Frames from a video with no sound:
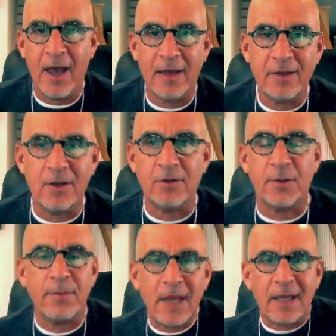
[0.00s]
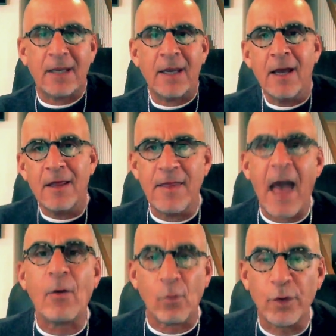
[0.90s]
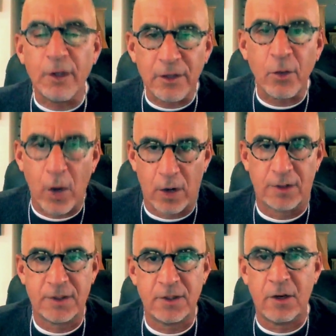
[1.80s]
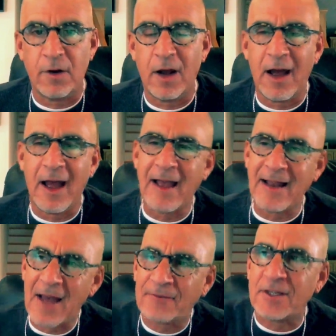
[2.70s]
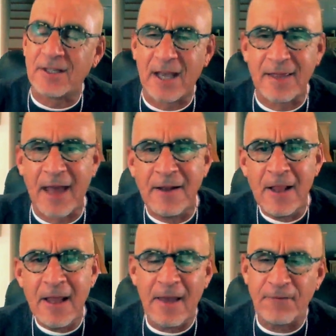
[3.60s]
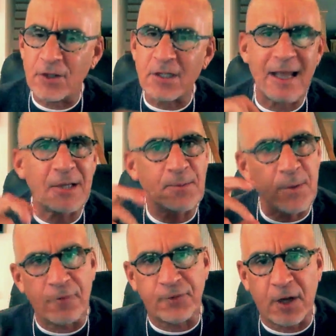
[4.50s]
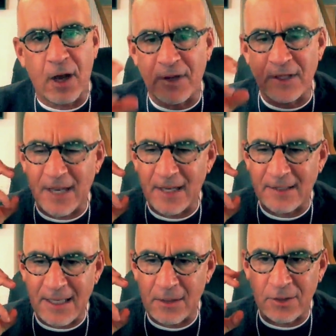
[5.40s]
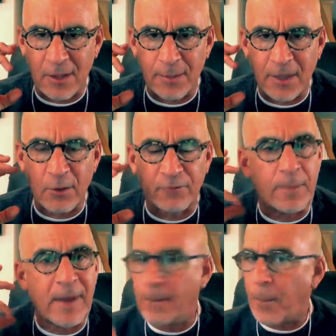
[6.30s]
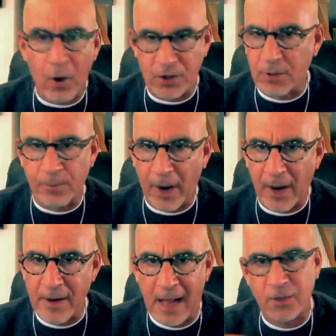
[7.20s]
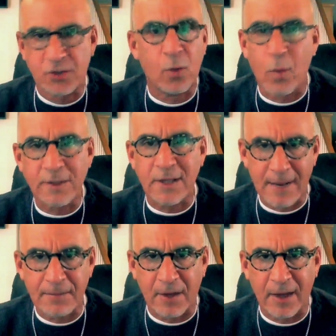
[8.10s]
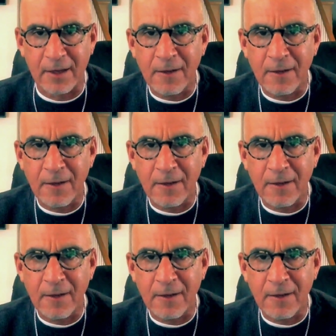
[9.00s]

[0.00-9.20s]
And to me, that really works. I'd have to say that if you just ask me off the cuff, I'd say it's either something that you have to make a part of your brand, not just a one-time thing,